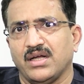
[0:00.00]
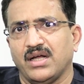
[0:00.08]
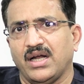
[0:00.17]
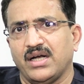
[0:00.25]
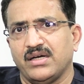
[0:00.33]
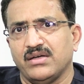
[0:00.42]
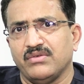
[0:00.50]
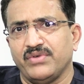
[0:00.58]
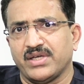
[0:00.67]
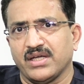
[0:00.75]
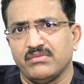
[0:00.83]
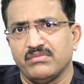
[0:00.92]
and
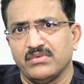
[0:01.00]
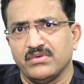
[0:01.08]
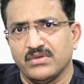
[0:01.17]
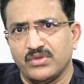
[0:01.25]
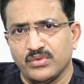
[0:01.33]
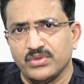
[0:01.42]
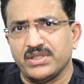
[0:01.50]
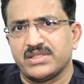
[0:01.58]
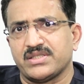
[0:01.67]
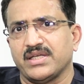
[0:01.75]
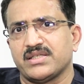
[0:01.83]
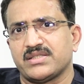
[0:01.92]
we can do
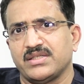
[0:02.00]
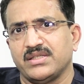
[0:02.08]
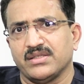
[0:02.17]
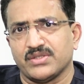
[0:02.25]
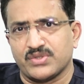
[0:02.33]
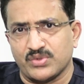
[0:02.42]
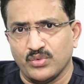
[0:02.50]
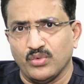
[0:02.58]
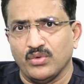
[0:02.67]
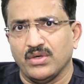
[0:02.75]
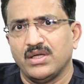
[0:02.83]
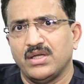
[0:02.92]
this test in the
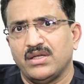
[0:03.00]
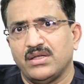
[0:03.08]
stool,